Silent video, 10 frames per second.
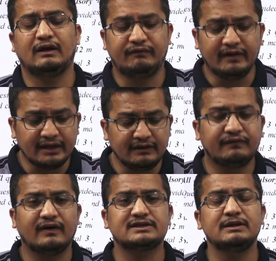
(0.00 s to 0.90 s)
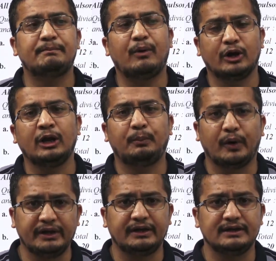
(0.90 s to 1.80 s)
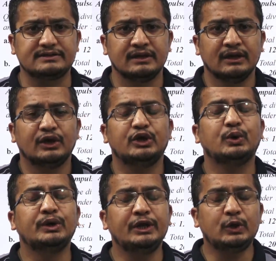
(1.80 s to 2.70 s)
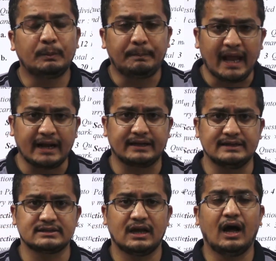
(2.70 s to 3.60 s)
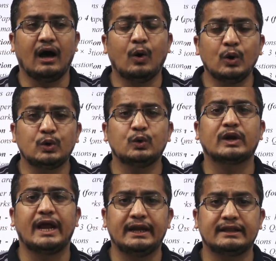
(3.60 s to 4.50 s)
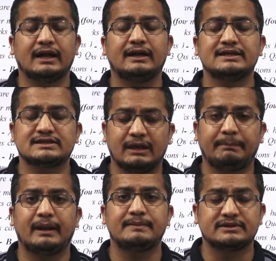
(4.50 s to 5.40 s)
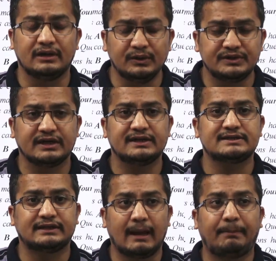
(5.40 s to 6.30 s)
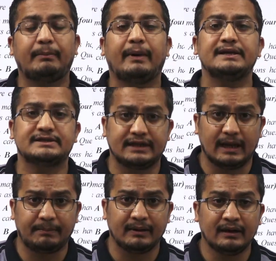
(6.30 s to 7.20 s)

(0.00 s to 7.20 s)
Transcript: the very first important point is you need to practice how to write the descriptive solution step by step